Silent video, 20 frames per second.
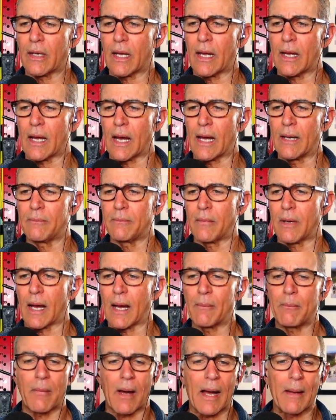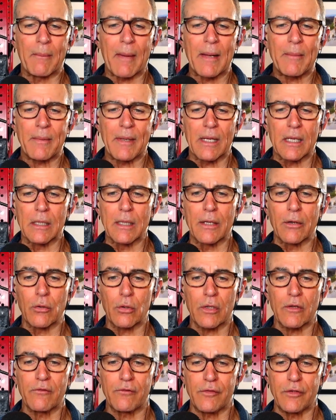I, I, I'm, I might be a little
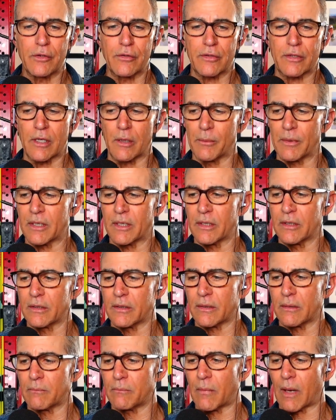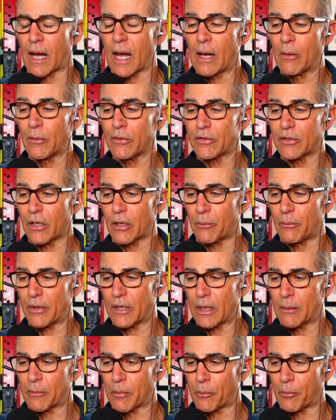confused here, because I was going to bring
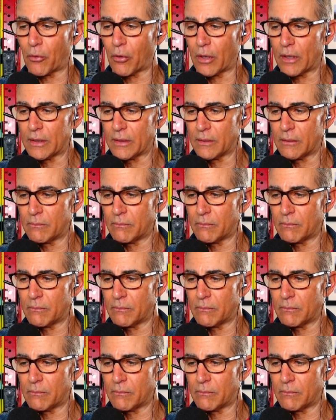up a point